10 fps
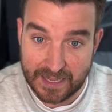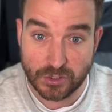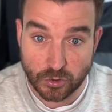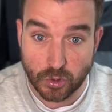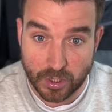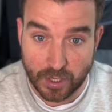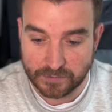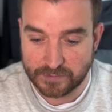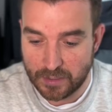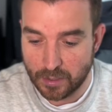in your
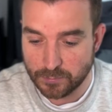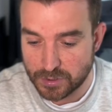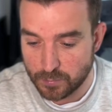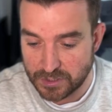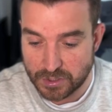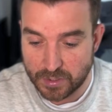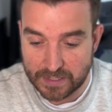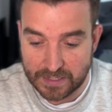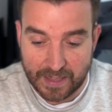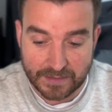content option, which you
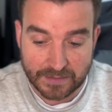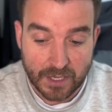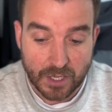can again